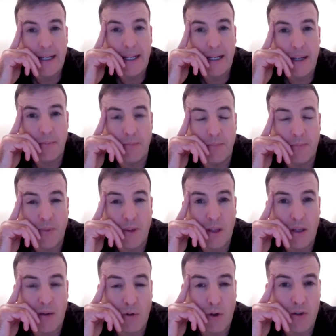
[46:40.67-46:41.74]
um,
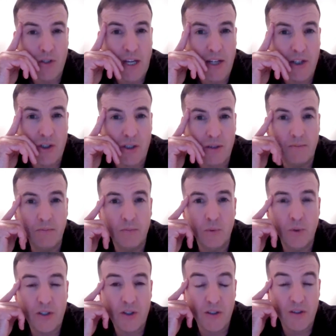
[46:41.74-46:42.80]
the rotation,
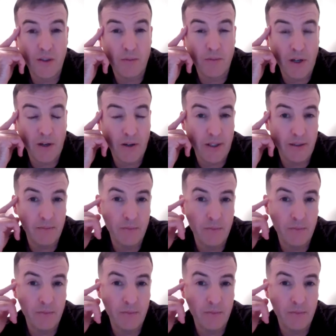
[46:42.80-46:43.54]
which is a very